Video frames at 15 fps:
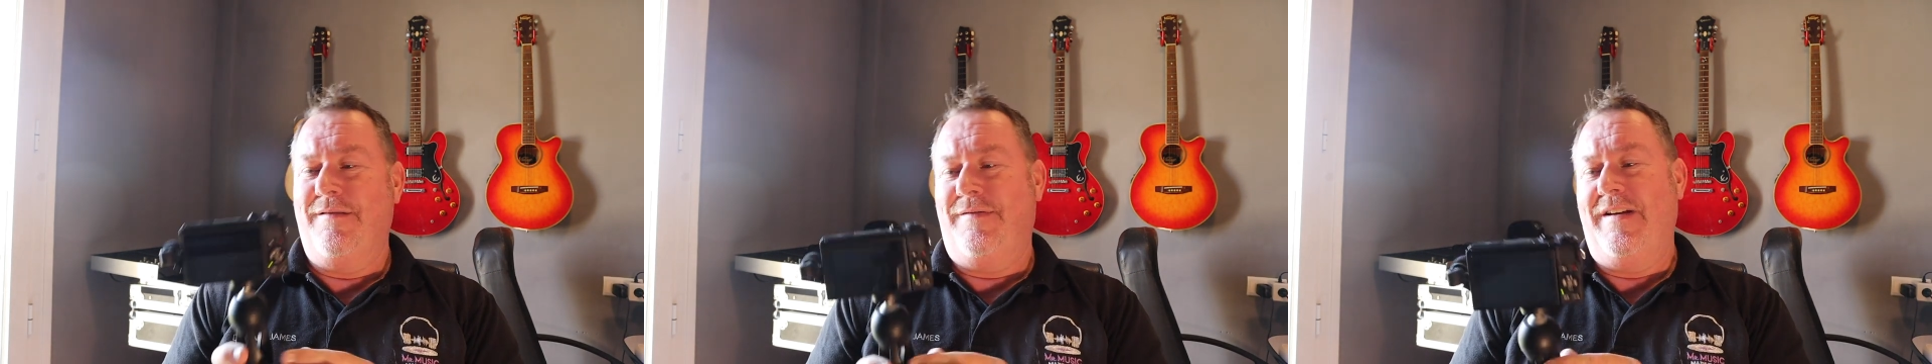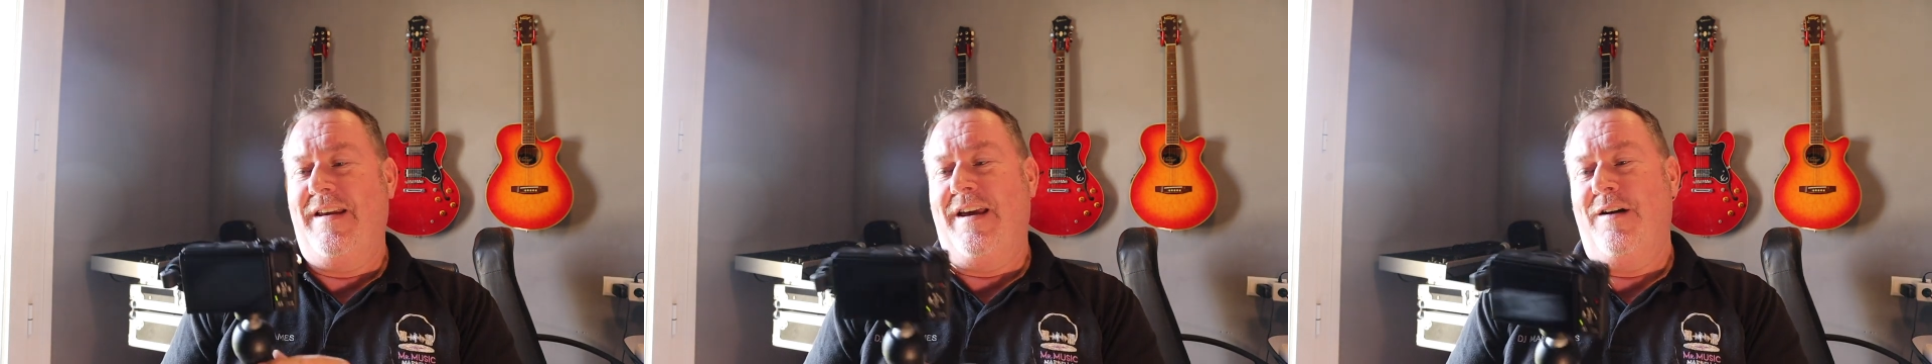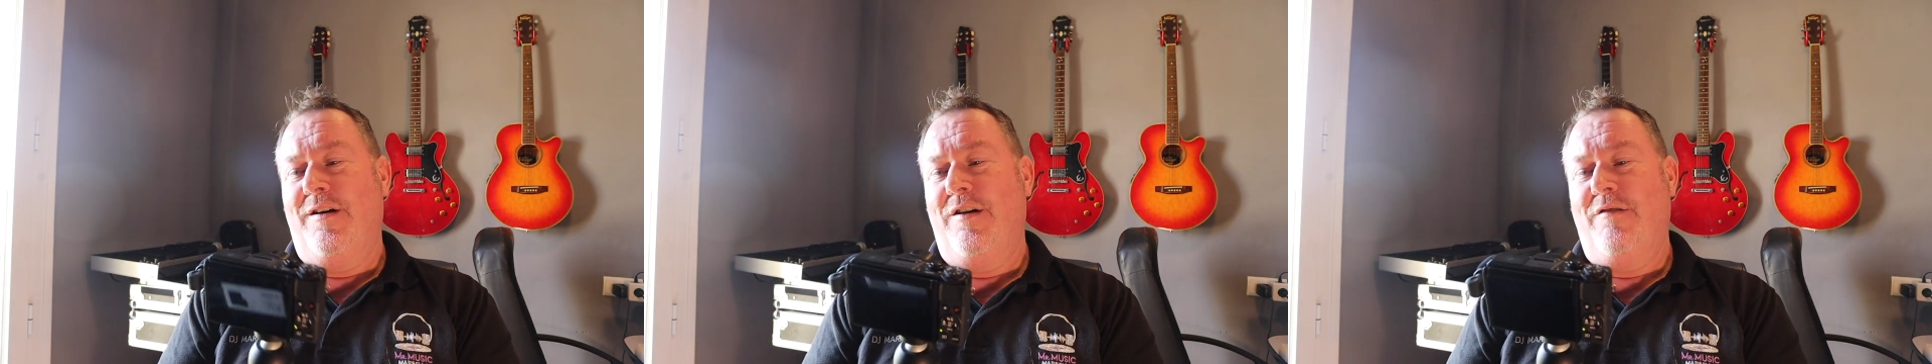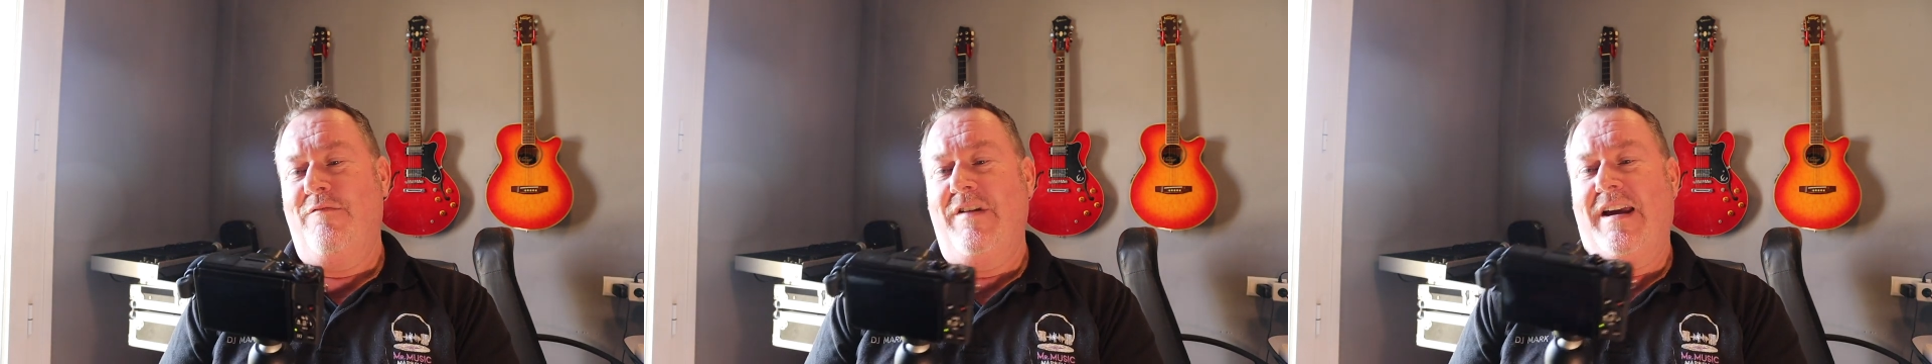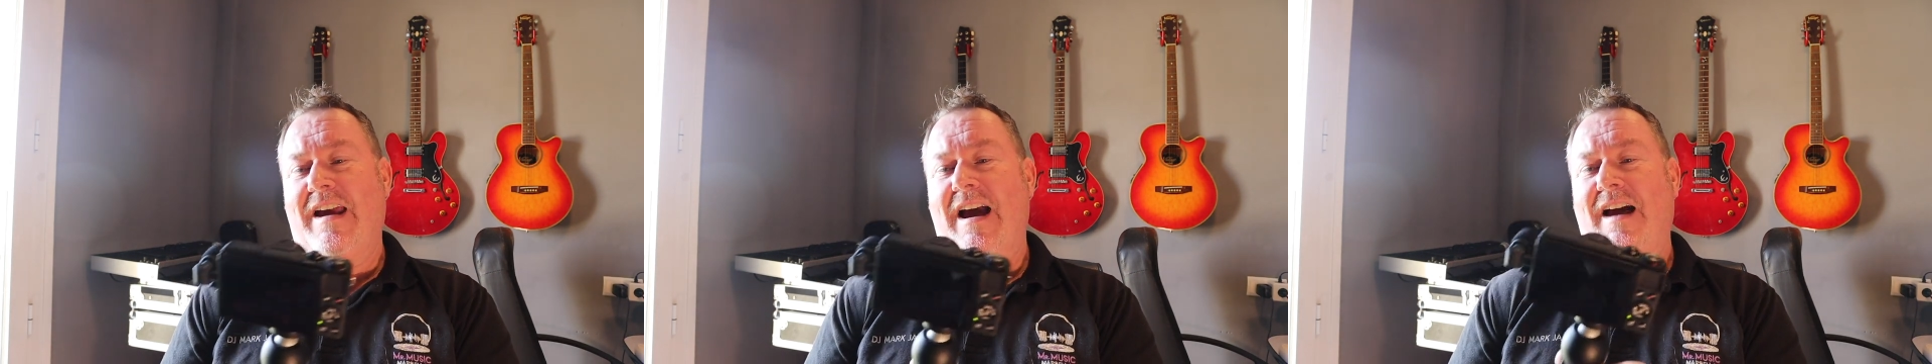video
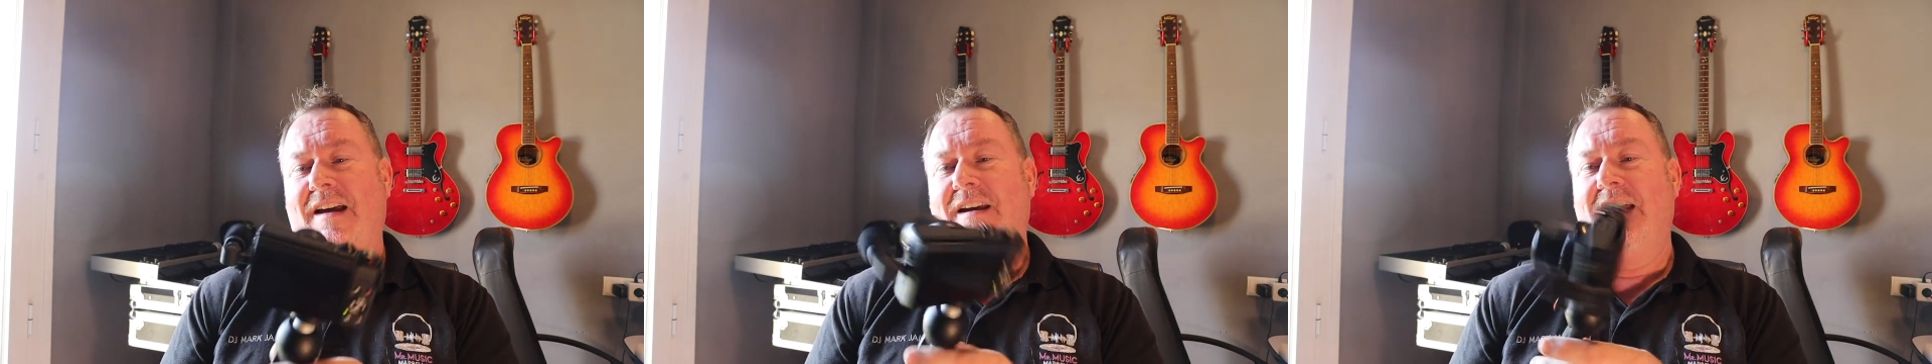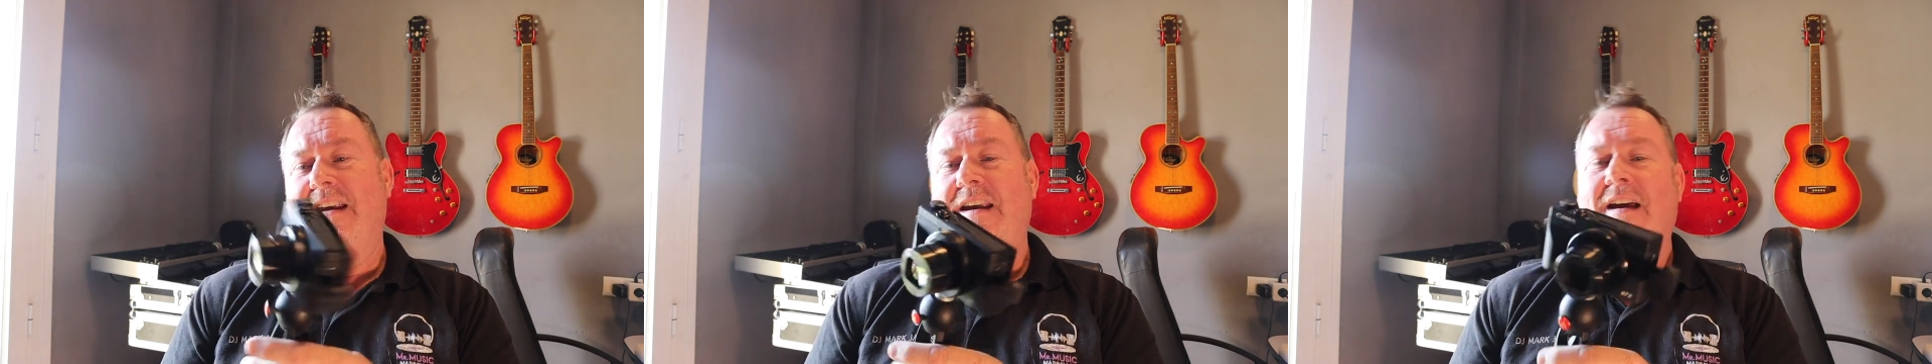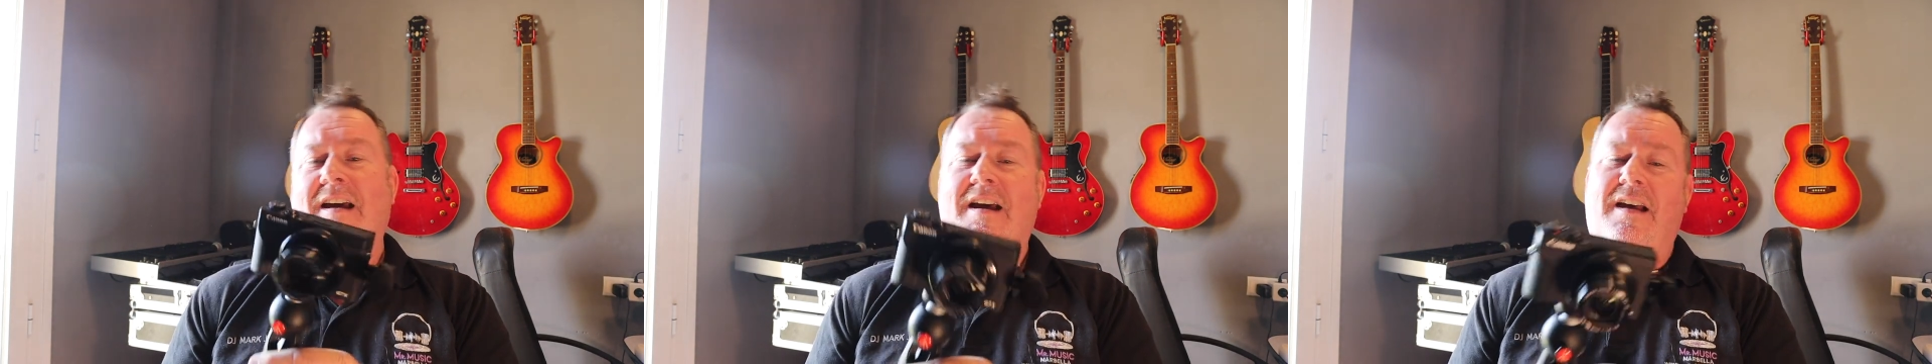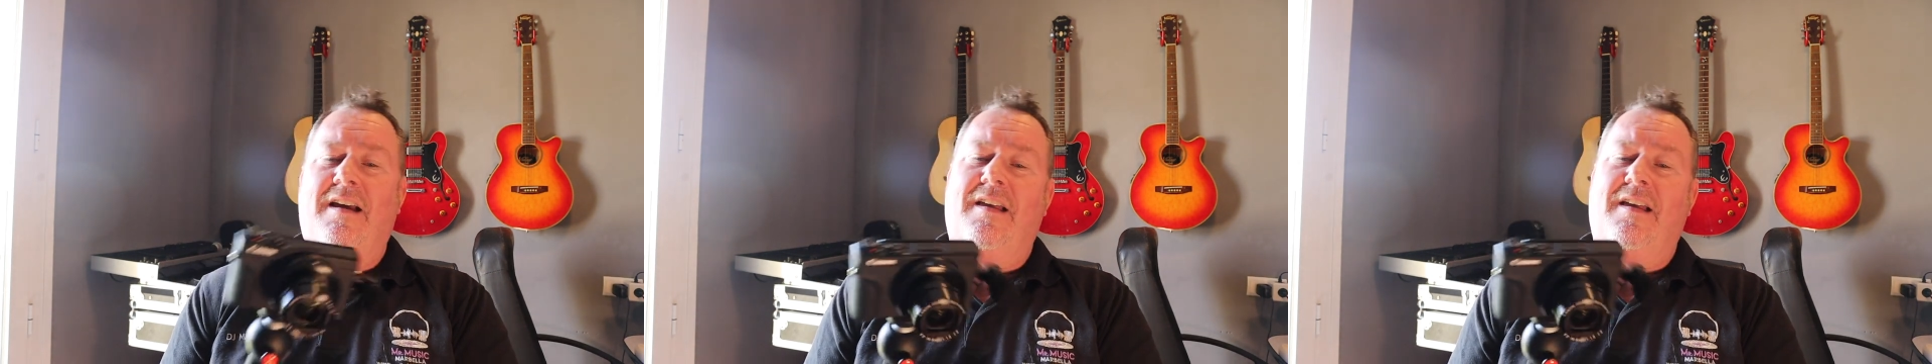regarding